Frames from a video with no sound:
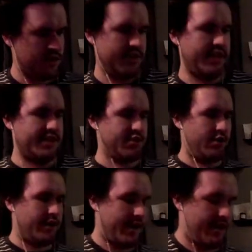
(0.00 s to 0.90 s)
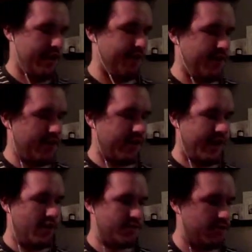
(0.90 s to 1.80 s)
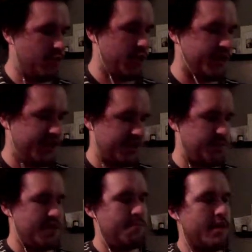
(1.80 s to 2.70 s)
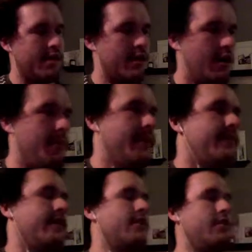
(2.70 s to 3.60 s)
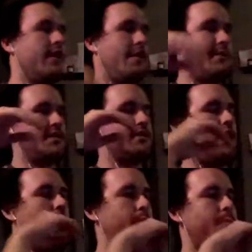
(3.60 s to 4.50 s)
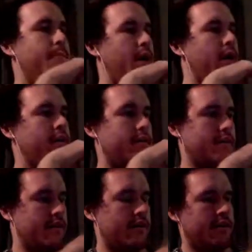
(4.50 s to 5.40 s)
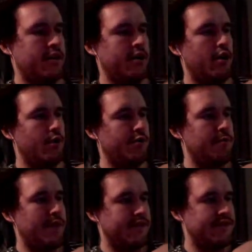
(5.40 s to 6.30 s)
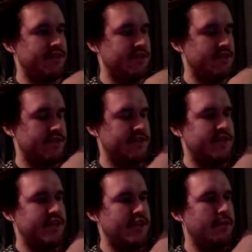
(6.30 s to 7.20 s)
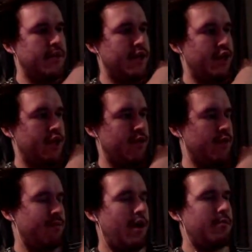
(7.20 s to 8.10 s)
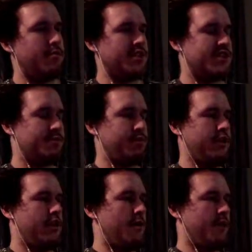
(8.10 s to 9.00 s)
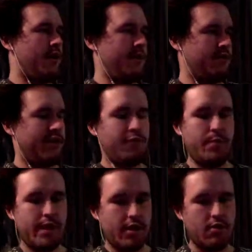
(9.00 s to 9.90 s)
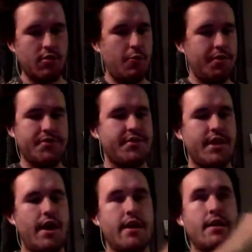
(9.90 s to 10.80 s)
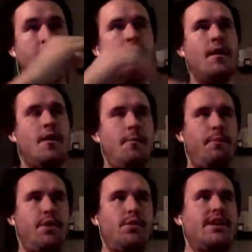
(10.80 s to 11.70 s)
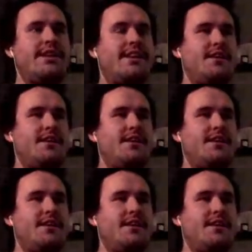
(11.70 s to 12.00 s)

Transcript: yeah, so I'd kind of have like a council. It wouldn't just be me. I mean, technically I'm at the top, but you know, we would make decisions as a team, and I think we'd probably split up. I mean, it would definitely be like a global society, but we'd